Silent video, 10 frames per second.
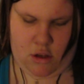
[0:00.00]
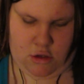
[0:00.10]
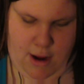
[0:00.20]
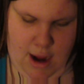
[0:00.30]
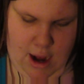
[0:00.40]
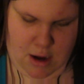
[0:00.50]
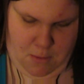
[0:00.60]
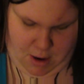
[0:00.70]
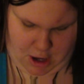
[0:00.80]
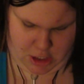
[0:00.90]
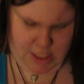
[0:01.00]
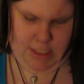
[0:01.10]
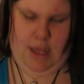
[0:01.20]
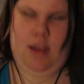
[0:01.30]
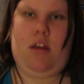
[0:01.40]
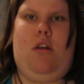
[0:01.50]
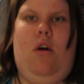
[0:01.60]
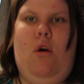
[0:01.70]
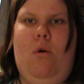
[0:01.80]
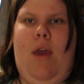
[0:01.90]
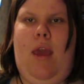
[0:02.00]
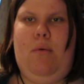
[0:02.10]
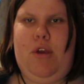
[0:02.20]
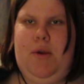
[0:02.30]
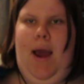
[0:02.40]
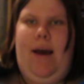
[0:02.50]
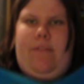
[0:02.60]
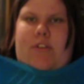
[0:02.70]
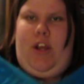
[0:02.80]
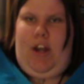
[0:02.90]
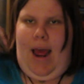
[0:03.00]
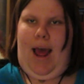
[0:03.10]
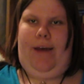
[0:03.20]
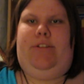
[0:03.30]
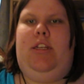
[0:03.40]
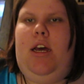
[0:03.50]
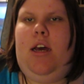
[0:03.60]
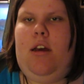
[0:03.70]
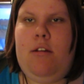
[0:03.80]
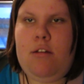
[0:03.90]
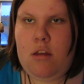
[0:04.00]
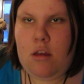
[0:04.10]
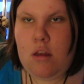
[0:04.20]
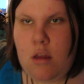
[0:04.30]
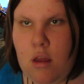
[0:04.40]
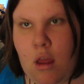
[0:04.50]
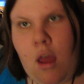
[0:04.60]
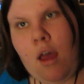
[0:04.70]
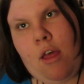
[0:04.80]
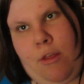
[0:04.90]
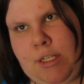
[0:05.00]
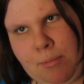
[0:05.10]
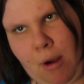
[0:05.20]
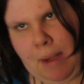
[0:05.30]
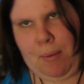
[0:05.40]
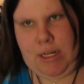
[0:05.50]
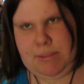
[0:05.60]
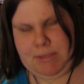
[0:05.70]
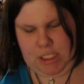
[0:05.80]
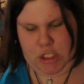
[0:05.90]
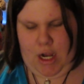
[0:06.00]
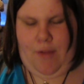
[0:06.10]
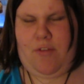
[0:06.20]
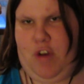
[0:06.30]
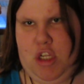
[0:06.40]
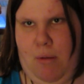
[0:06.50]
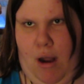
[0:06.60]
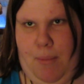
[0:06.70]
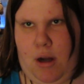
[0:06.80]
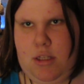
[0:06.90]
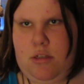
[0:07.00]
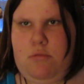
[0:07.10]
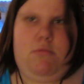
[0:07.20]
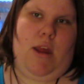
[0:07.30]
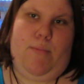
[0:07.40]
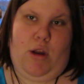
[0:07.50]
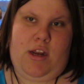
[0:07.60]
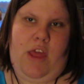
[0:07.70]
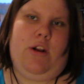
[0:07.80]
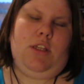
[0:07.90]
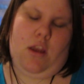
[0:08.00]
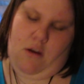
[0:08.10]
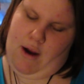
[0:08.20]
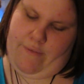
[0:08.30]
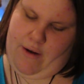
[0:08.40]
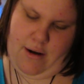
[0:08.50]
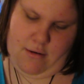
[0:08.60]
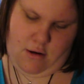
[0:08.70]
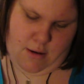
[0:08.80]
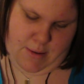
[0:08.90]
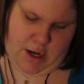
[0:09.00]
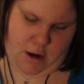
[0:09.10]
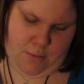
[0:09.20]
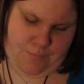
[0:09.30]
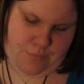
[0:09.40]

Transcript: So anyway, she's like, okay, well, you're gonna have to, there's some body parts missing, so you're gonna have to finish the body parts. And then put it together. It's like, all right, fine, not a big deal.